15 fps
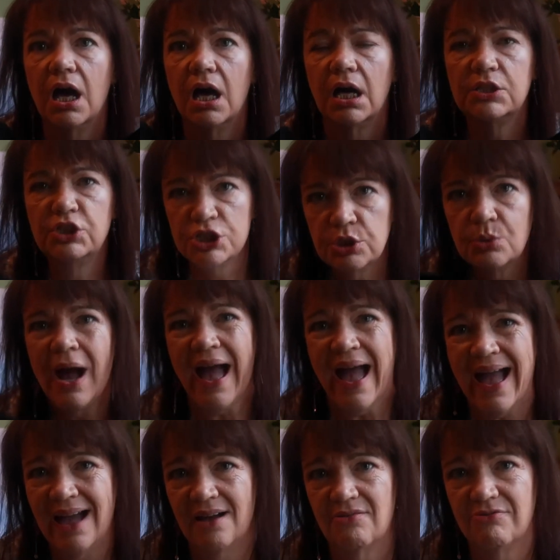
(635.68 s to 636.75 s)
i do
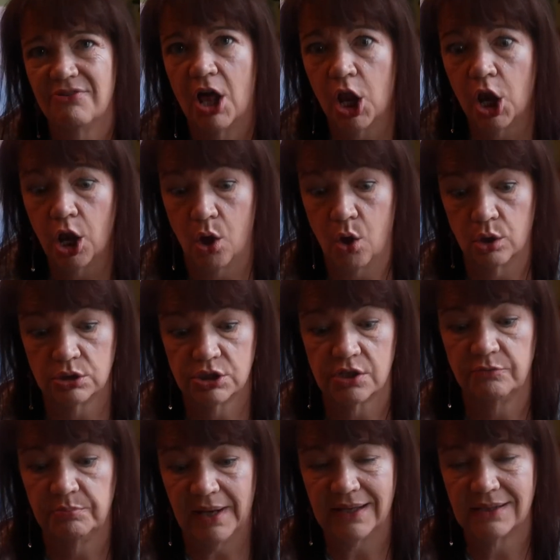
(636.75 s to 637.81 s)
have a lot
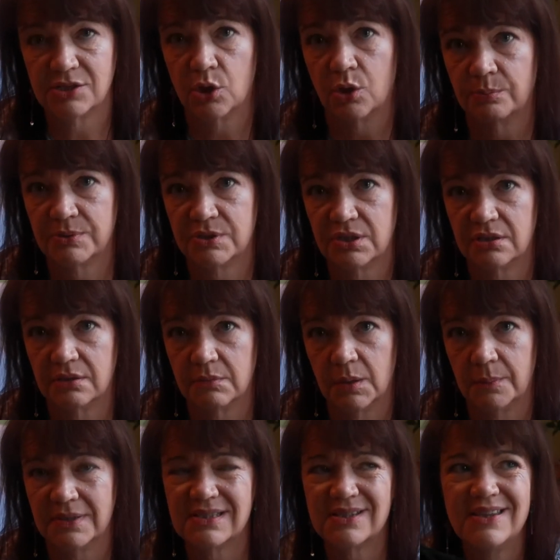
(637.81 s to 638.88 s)
of black tops at the
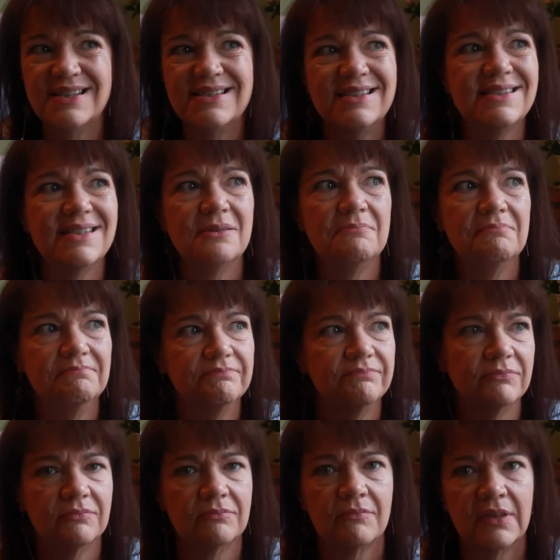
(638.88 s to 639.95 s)
moment so this is a
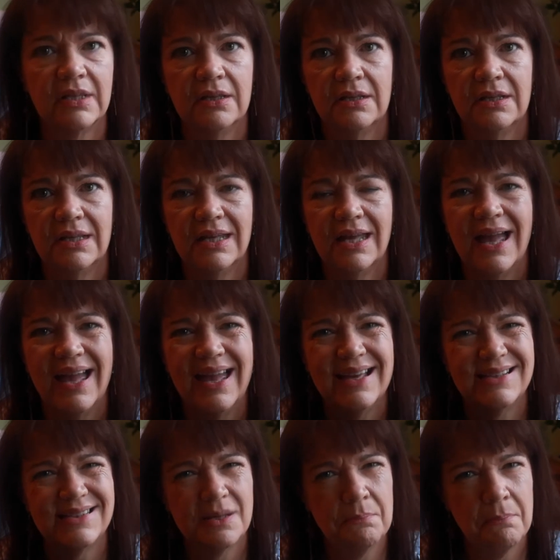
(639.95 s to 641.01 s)

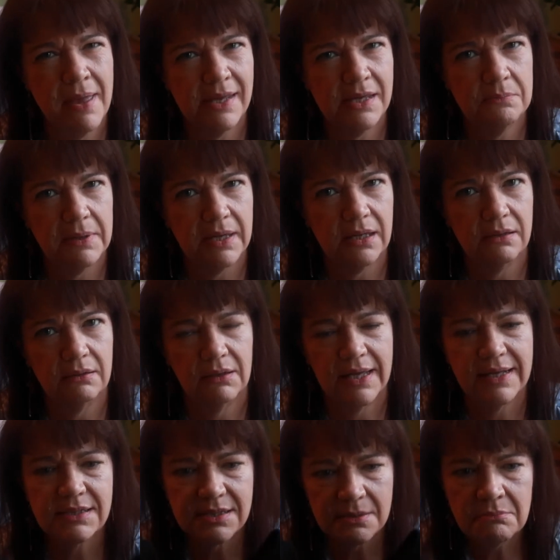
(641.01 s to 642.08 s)
it's a maybe
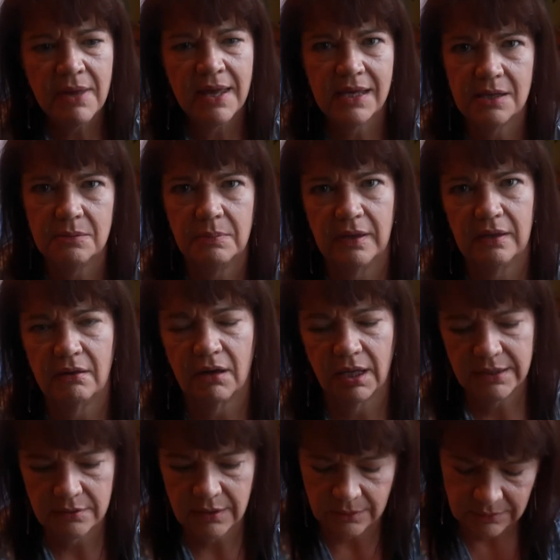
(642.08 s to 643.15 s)
it's a maybe
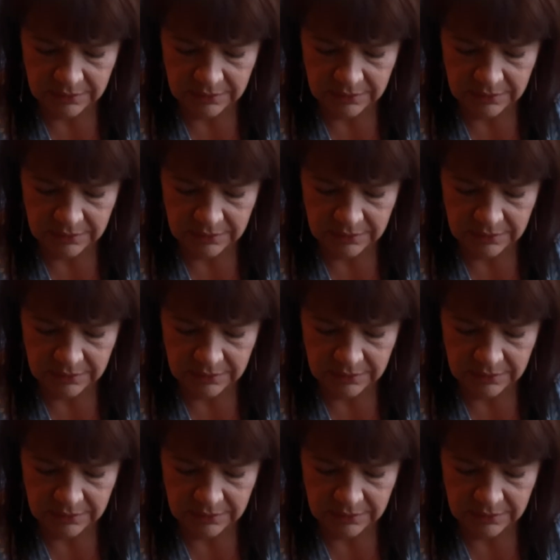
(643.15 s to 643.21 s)
i